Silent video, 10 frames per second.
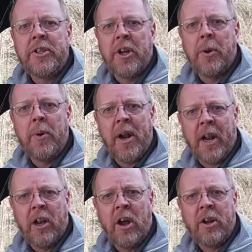So
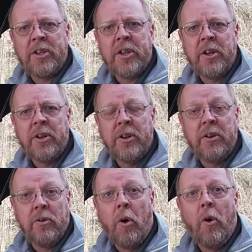on a lot,
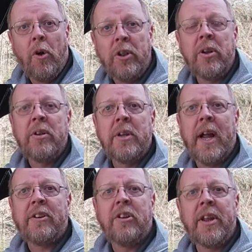all
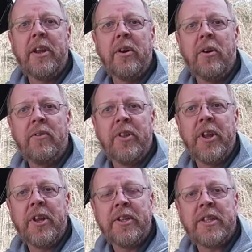actually, of
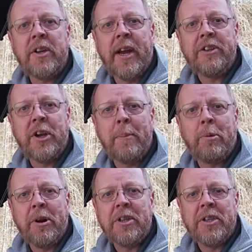the CIJ
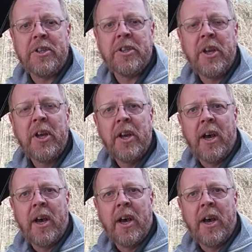printers,